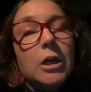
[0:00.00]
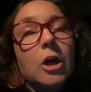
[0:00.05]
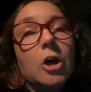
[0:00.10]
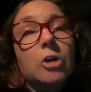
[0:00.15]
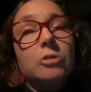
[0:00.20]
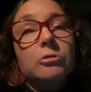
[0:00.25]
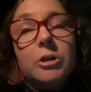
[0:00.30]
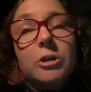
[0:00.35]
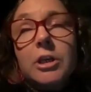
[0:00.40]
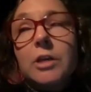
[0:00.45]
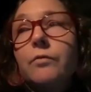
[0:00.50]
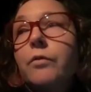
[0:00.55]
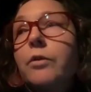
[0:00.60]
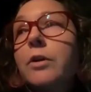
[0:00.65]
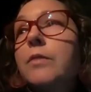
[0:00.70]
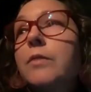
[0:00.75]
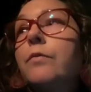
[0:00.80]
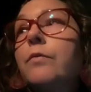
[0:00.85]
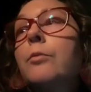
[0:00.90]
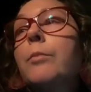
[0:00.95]
are looking for
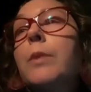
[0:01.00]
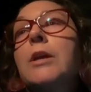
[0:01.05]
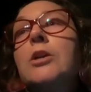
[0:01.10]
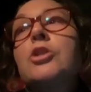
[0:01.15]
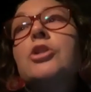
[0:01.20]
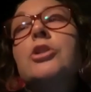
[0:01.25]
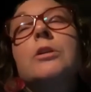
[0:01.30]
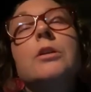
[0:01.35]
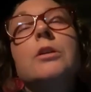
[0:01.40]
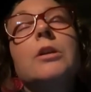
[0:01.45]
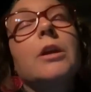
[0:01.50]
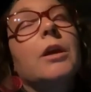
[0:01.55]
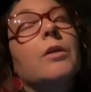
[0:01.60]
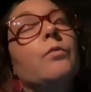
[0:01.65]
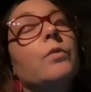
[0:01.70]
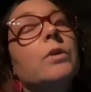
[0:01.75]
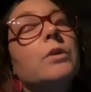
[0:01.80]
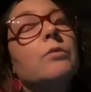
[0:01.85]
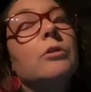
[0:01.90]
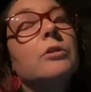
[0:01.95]
information, and
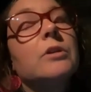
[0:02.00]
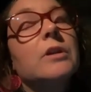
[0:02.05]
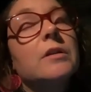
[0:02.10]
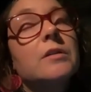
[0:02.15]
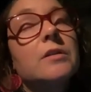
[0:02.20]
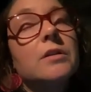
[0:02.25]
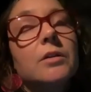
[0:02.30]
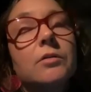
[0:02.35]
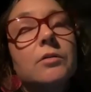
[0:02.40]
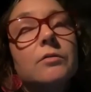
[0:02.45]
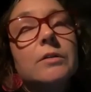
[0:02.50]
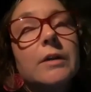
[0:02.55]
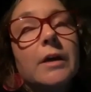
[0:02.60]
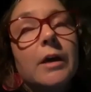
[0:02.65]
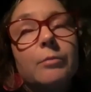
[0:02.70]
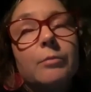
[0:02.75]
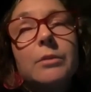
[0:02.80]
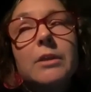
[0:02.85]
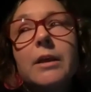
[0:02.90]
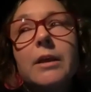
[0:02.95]
we will continue to
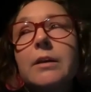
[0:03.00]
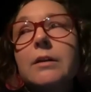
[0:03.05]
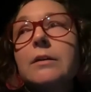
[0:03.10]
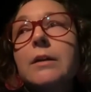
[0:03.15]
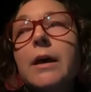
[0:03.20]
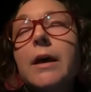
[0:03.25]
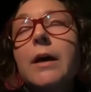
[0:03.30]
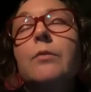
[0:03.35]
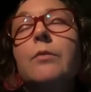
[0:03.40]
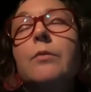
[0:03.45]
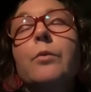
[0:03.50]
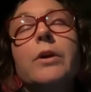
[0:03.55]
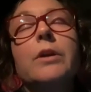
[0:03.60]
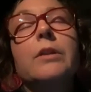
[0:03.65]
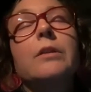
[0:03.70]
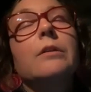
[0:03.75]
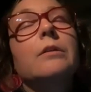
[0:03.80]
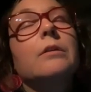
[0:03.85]
update that with